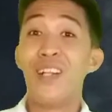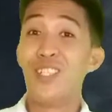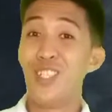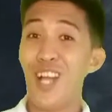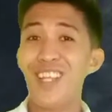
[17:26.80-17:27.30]

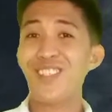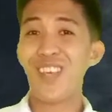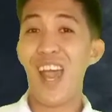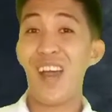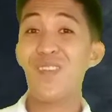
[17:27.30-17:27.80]
Let
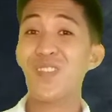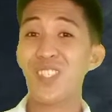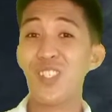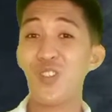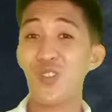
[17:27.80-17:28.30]
us have
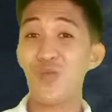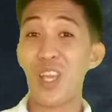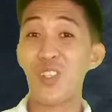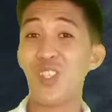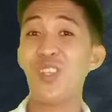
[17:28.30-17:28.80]

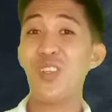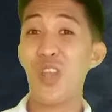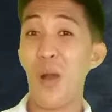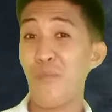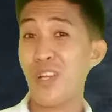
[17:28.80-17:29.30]
situation
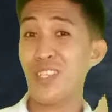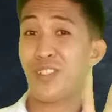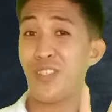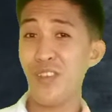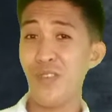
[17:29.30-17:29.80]
number
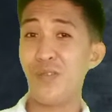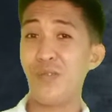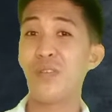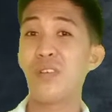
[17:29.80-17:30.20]
2.